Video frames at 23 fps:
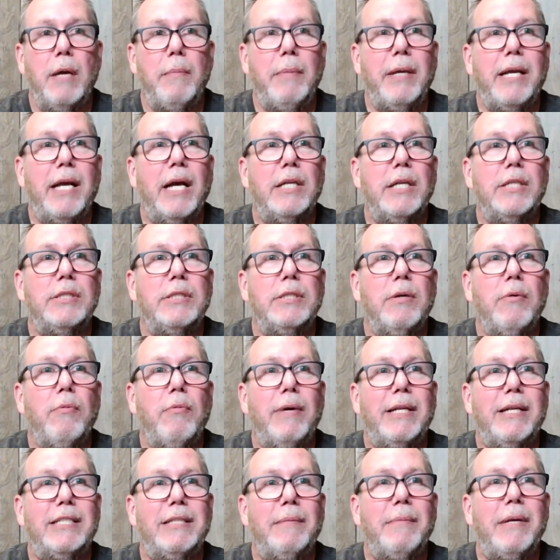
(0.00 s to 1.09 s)
because
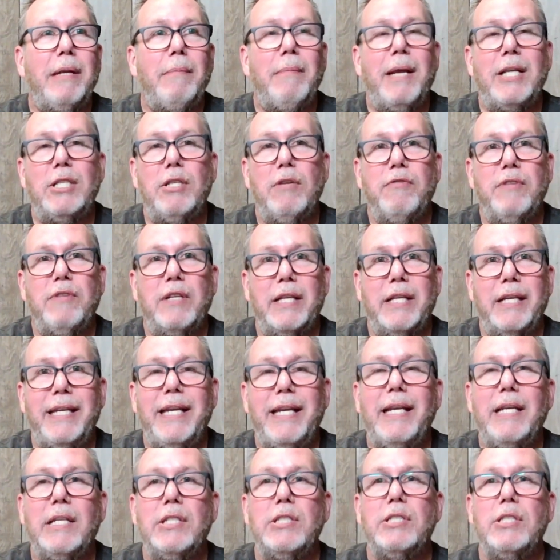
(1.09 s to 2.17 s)
when somebody makes you feel at
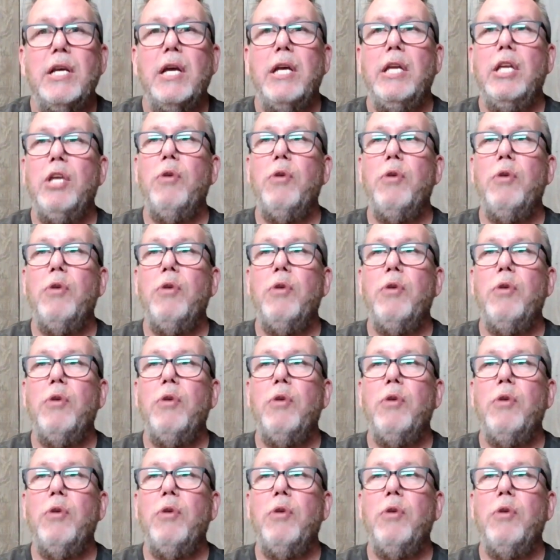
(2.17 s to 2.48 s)
ease,